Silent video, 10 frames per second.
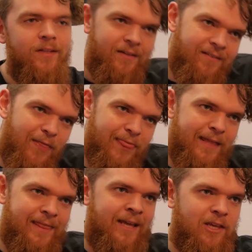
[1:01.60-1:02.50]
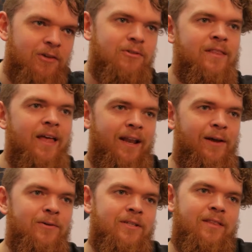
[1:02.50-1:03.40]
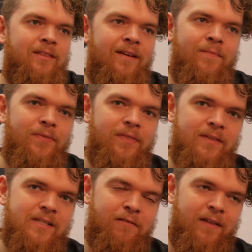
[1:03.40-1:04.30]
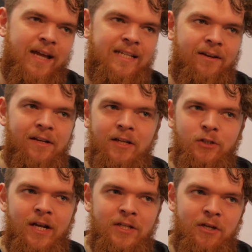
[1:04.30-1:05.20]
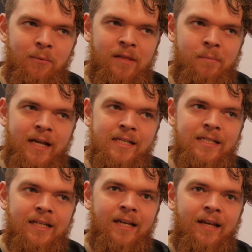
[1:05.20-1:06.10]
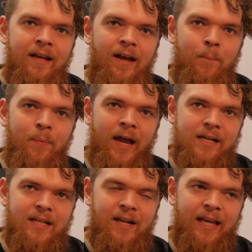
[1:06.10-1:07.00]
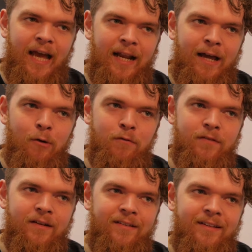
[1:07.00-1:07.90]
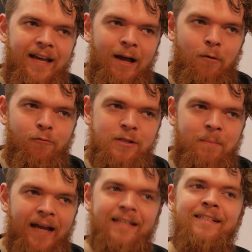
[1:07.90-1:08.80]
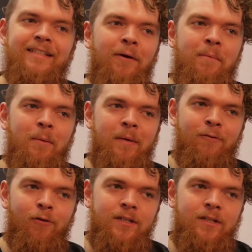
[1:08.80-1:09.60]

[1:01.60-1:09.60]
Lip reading: the thank yous and the hellos and stuff like that down, and I try and do it with the best accent I can out of respect. So I'm not being rude.